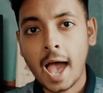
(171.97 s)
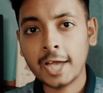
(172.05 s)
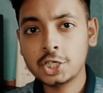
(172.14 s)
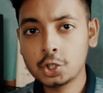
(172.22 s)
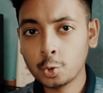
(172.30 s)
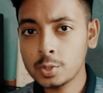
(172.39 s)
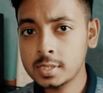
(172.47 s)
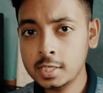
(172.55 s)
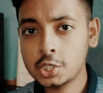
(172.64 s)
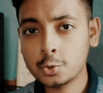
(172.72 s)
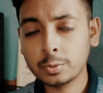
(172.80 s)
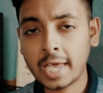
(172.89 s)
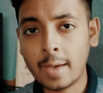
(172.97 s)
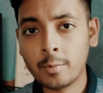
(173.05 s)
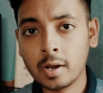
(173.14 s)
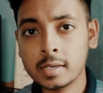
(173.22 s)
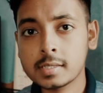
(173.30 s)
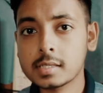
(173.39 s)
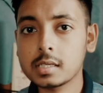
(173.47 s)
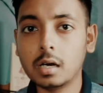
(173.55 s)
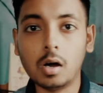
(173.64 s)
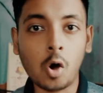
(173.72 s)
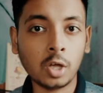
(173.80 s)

I chose these two cameras